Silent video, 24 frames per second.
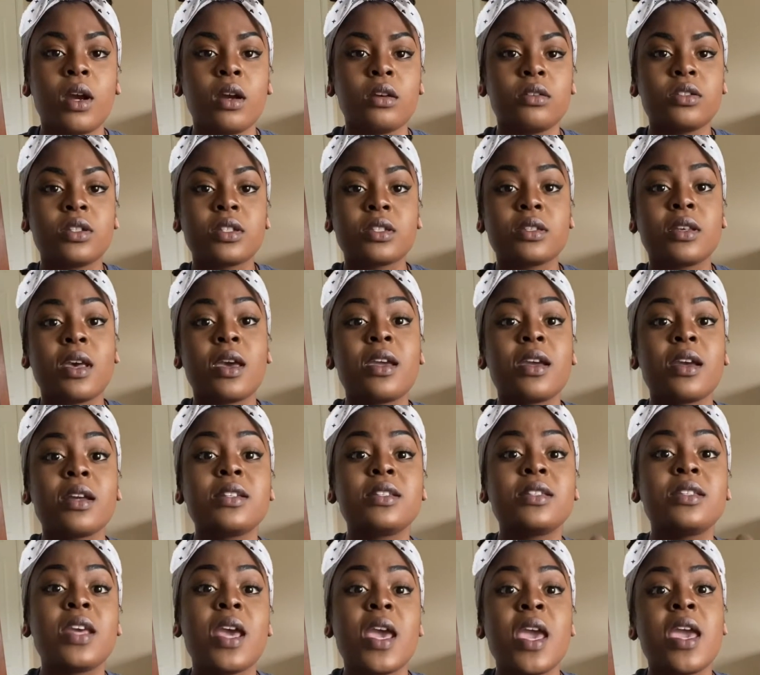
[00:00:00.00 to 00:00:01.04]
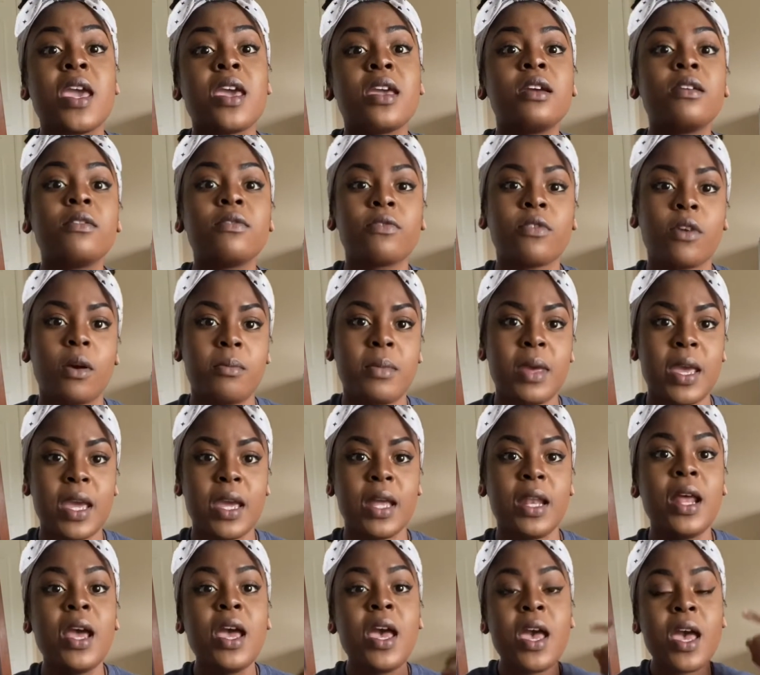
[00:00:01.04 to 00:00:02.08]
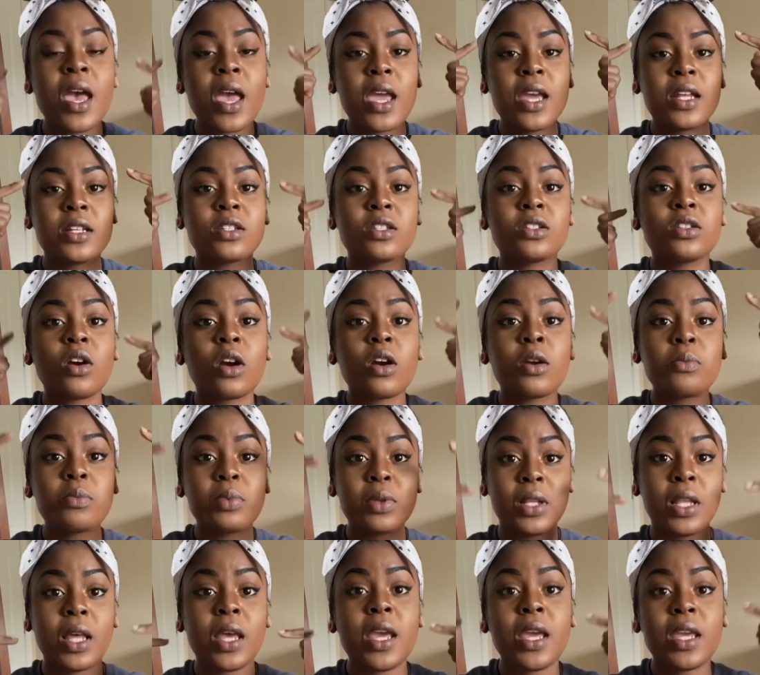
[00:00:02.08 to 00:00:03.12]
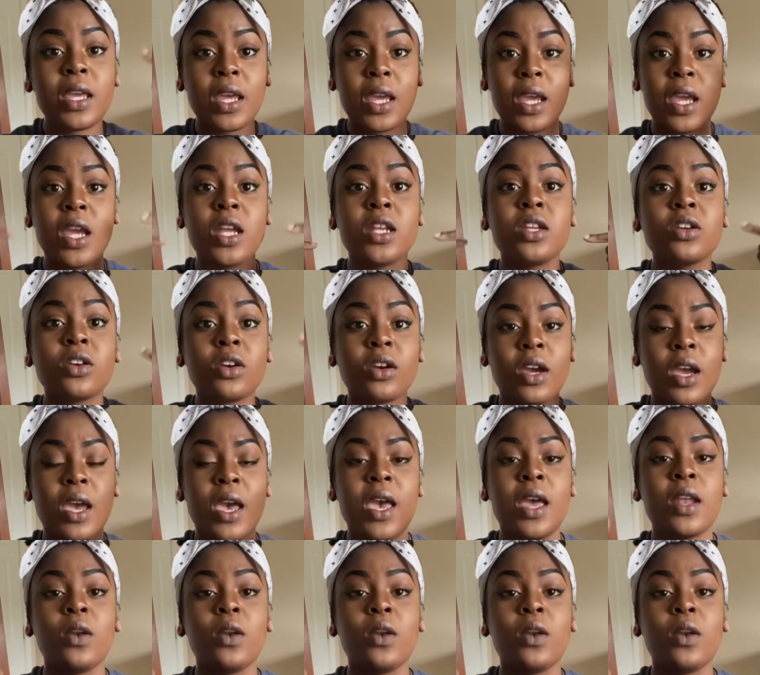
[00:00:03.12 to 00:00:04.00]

Just like take from it and start playing it in your head.